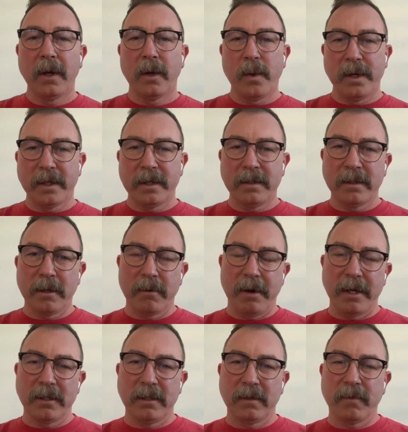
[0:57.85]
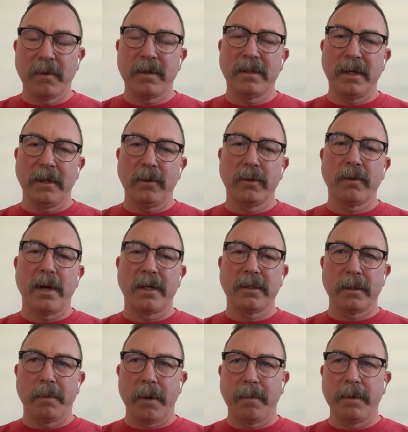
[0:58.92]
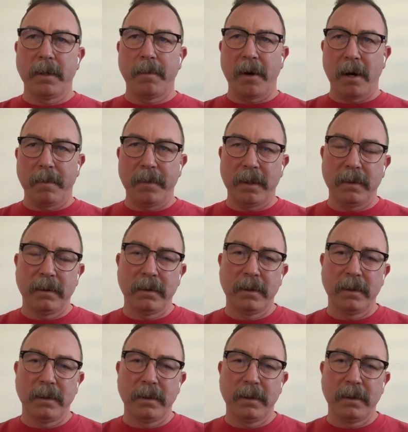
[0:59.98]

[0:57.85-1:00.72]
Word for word: quint considerations for the single truck suburban department.